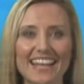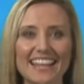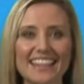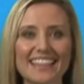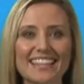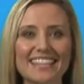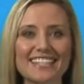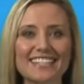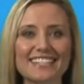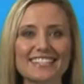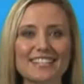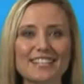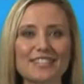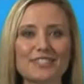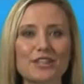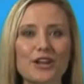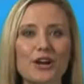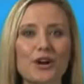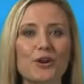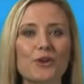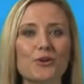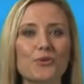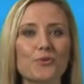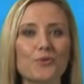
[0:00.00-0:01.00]
This is
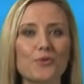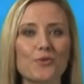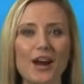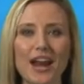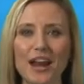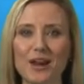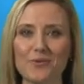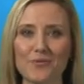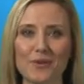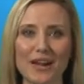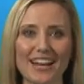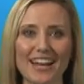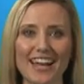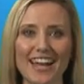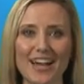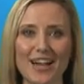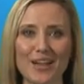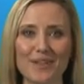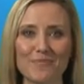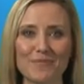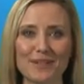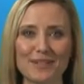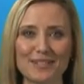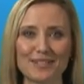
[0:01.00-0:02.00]
a great way to
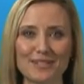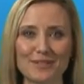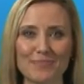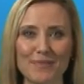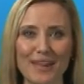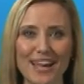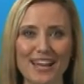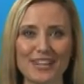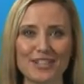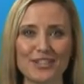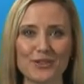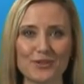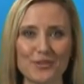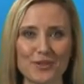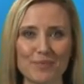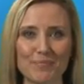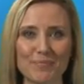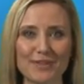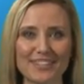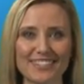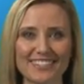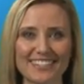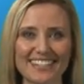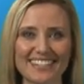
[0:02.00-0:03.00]
help expand your
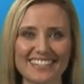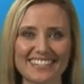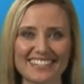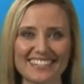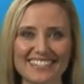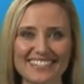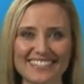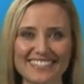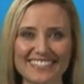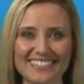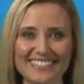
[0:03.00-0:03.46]
business.